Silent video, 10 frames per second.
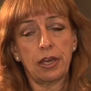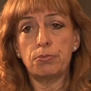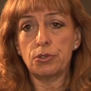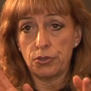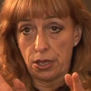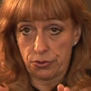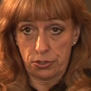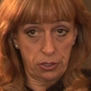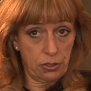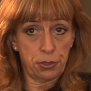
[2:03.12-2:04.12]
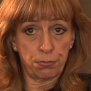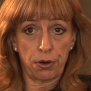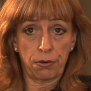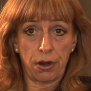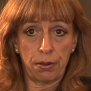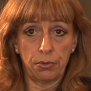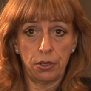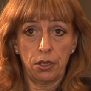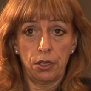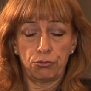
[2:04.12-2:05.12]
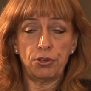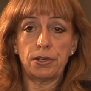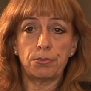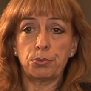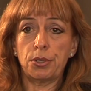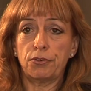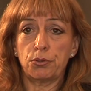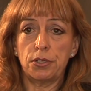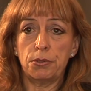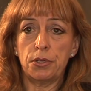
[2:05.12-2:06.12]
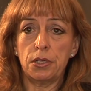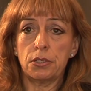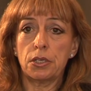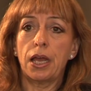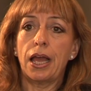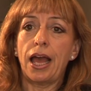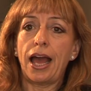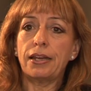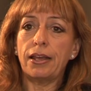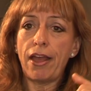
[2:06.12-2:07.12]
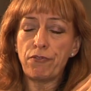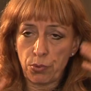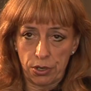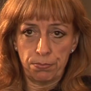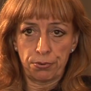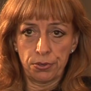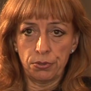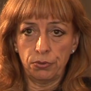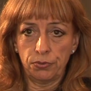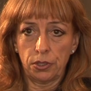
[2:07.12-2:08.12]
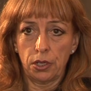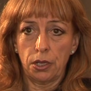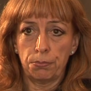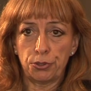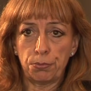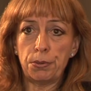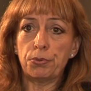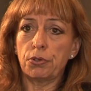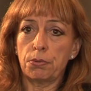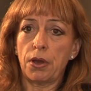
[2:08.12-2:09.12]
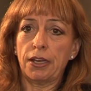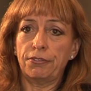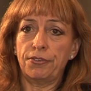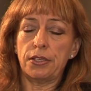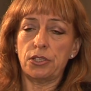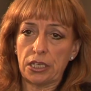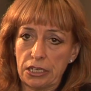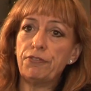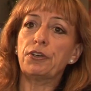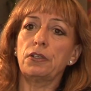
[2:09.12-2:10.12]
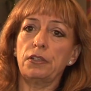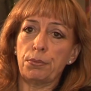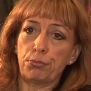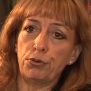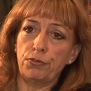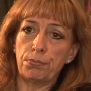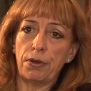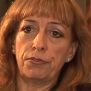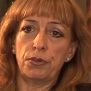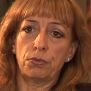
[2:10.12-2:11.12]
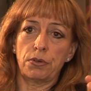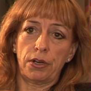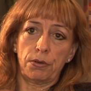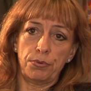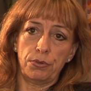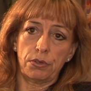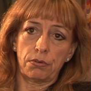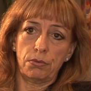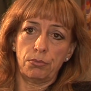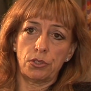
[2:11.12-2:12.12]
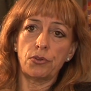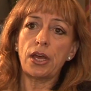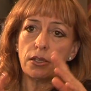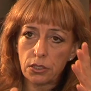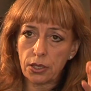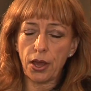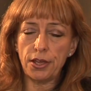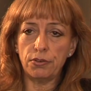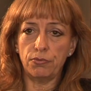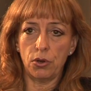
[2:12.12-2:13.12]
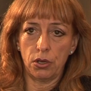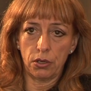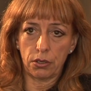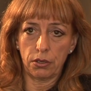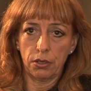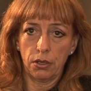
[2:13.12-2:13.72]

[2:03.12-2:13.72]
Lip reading: games. The others did this program 3 times a week for 20 minutes, and everyone improved, but the people doing MindFit significantly improved above the ordinary computer group. So that's the kind of work